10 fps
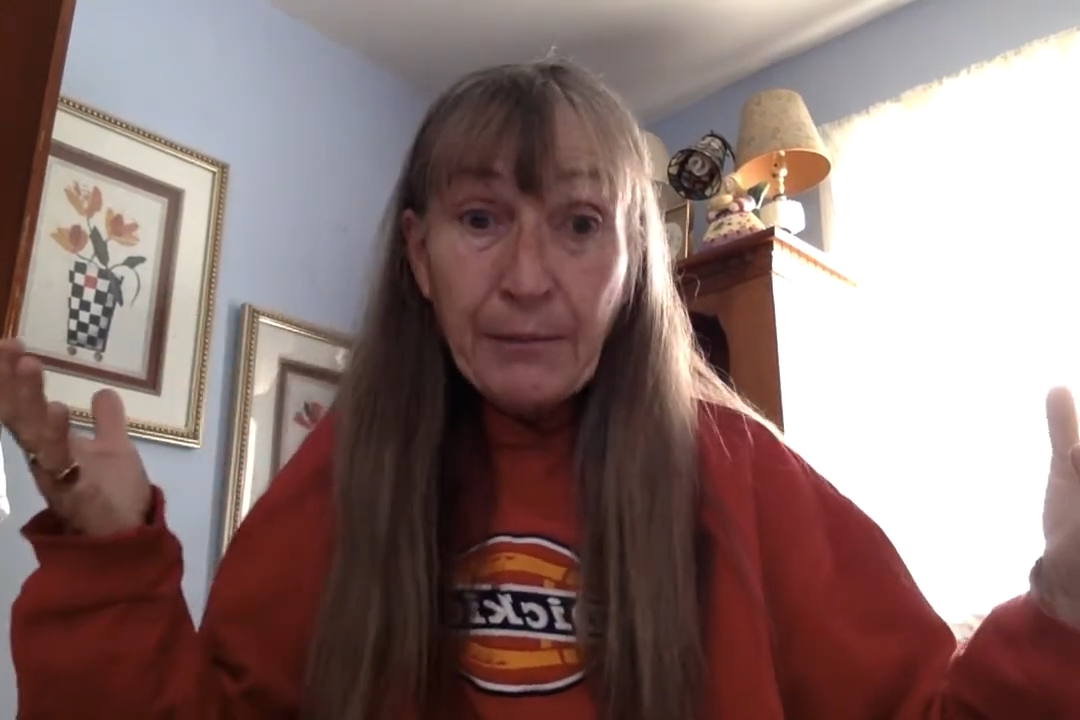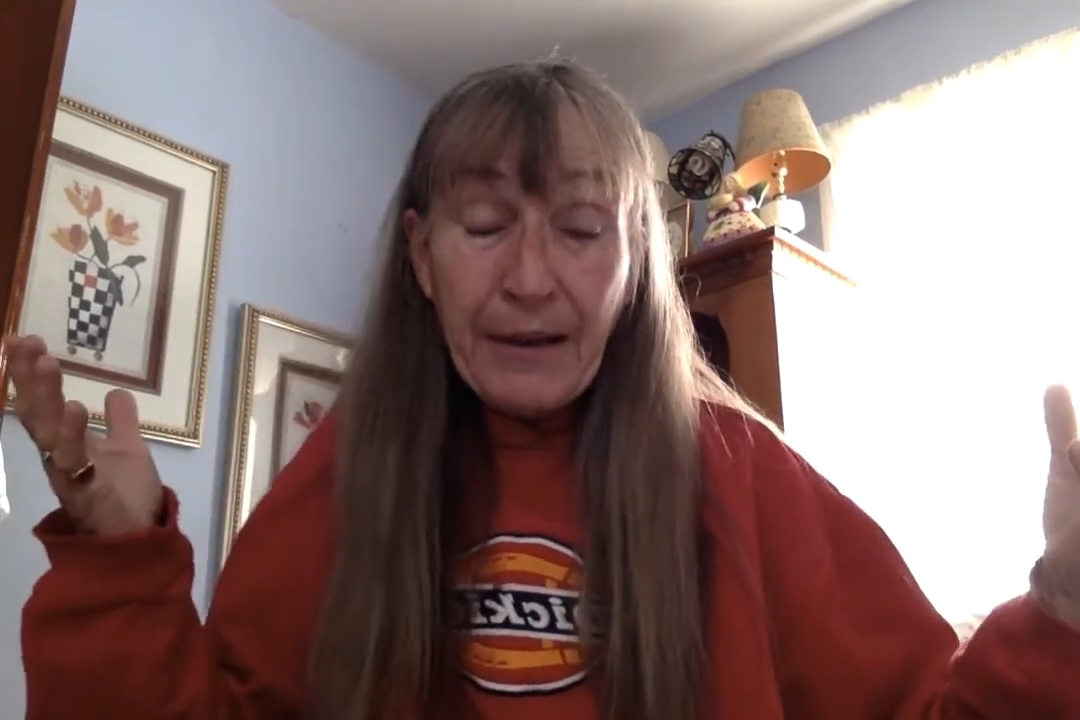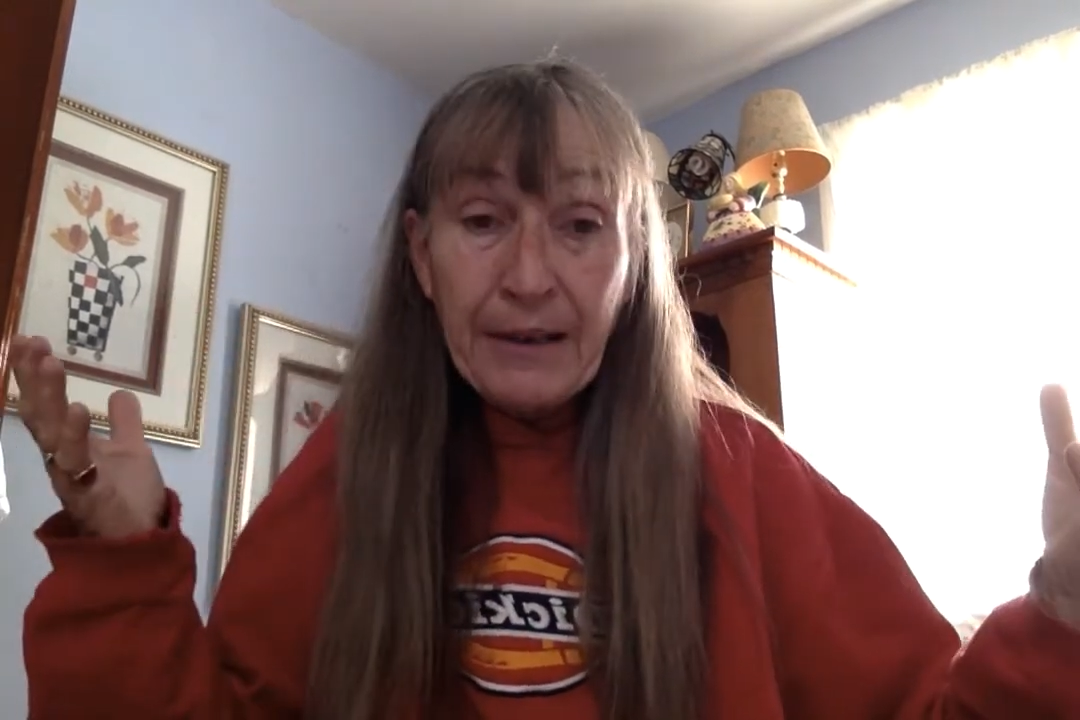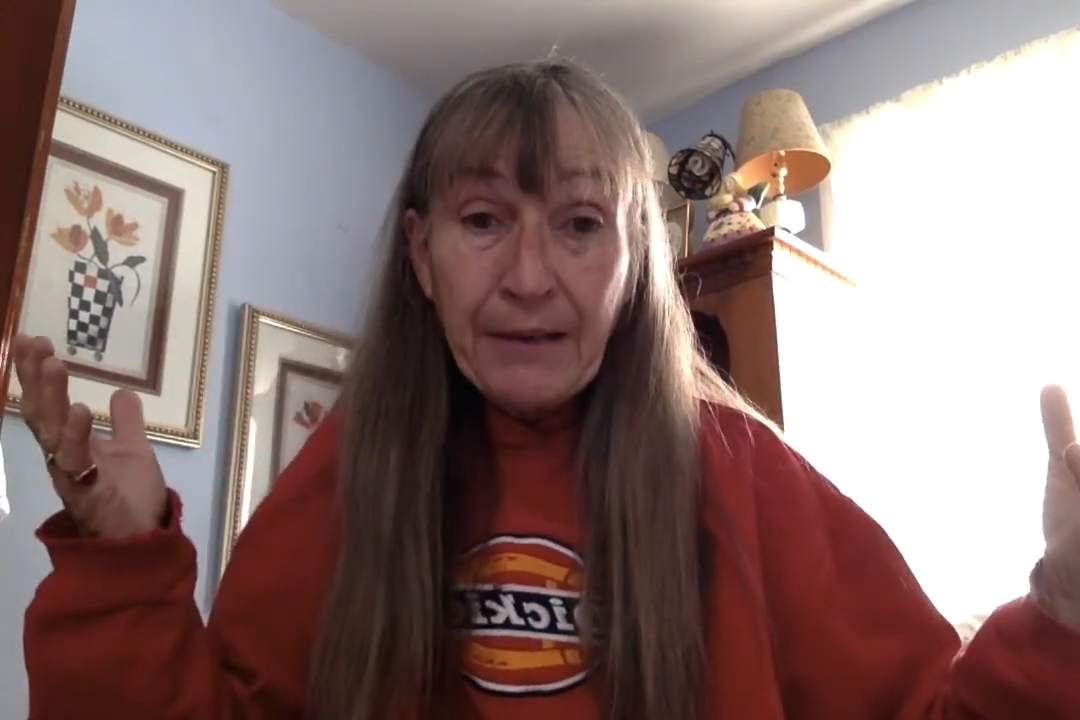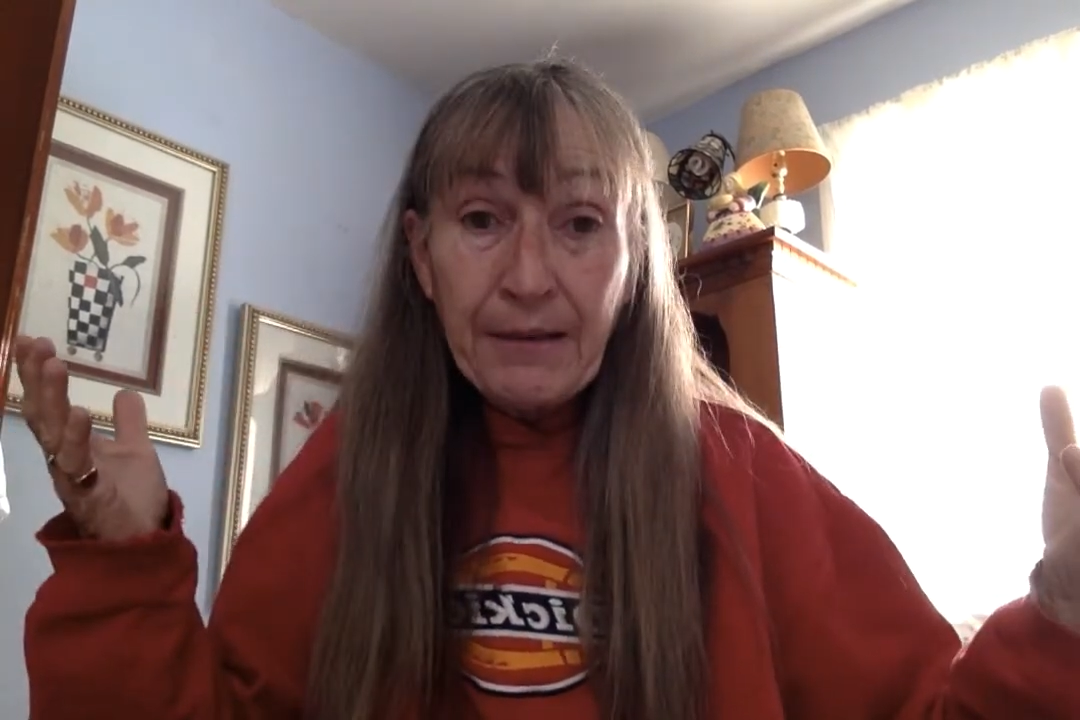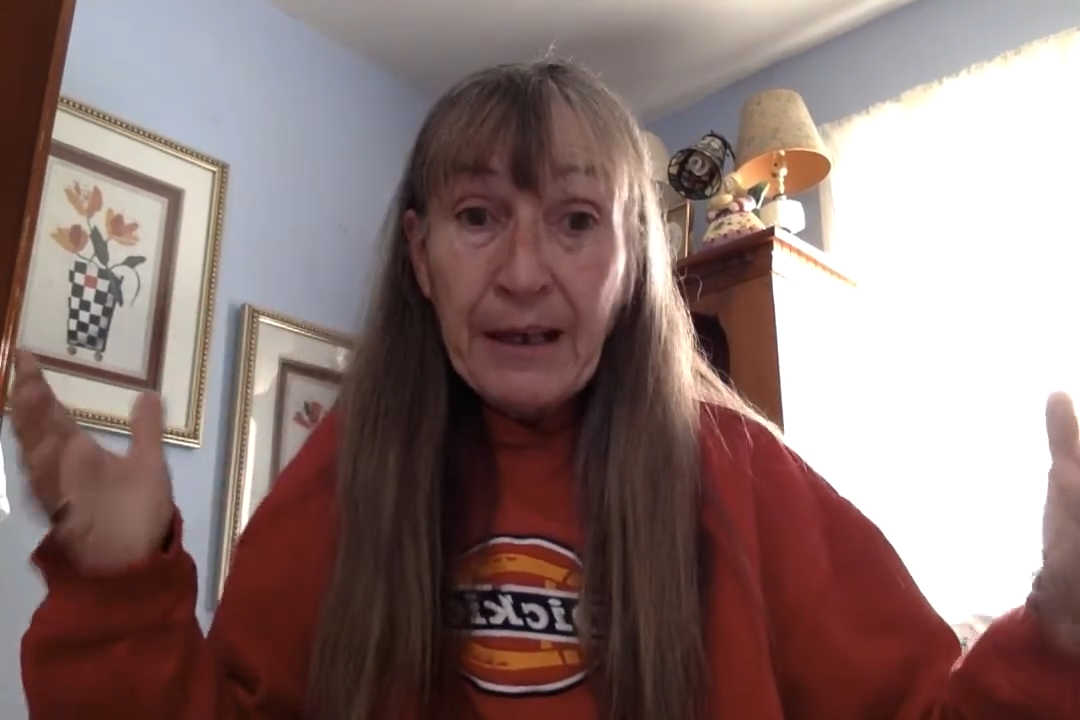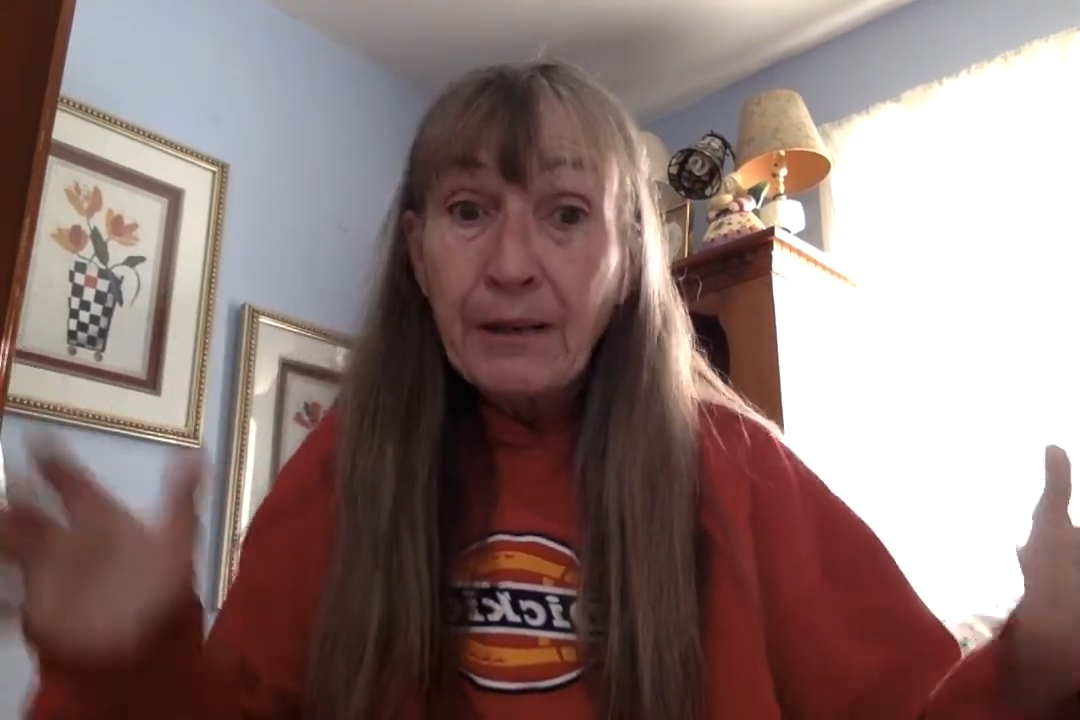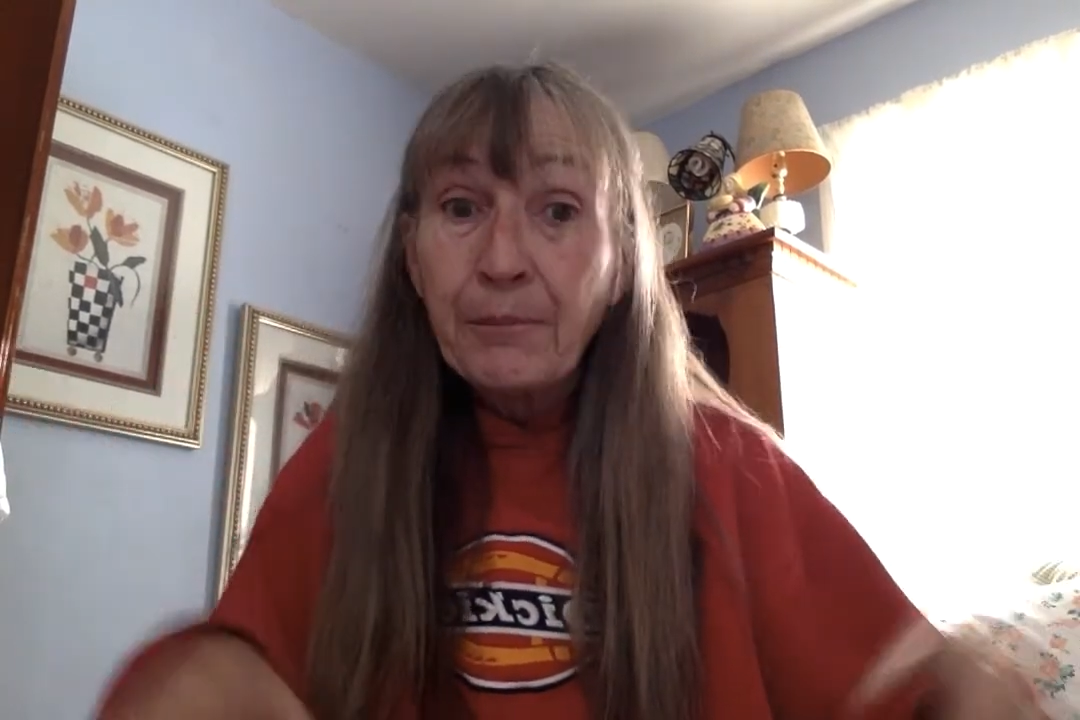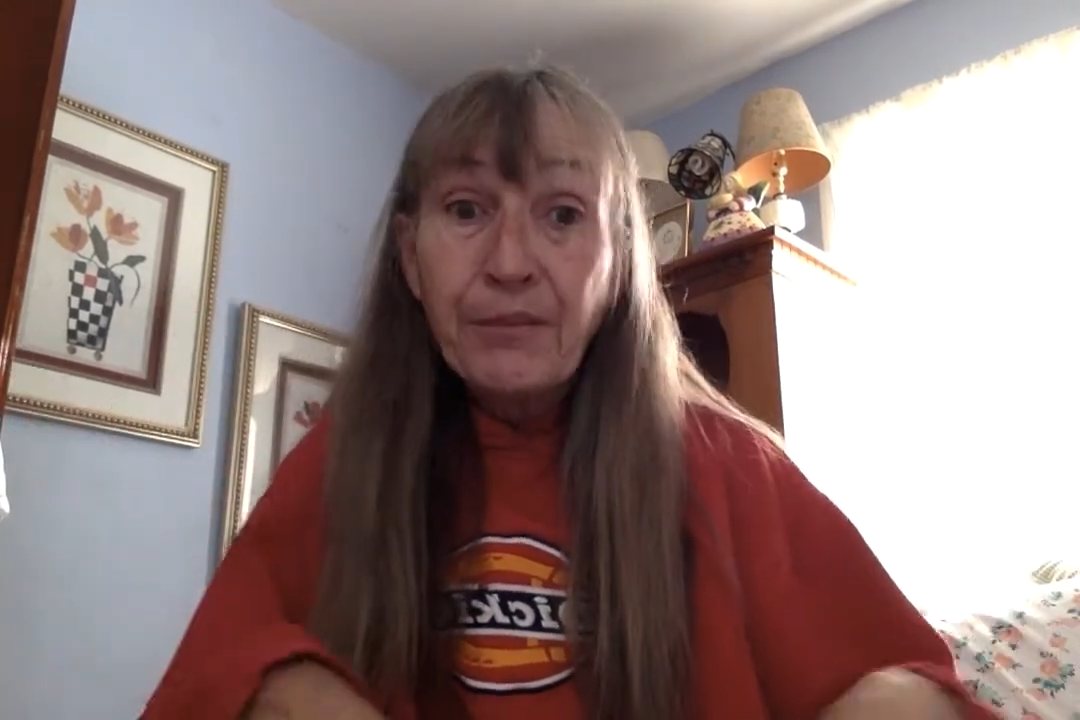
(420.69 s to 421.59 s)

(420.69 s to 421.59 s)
I didn't need them.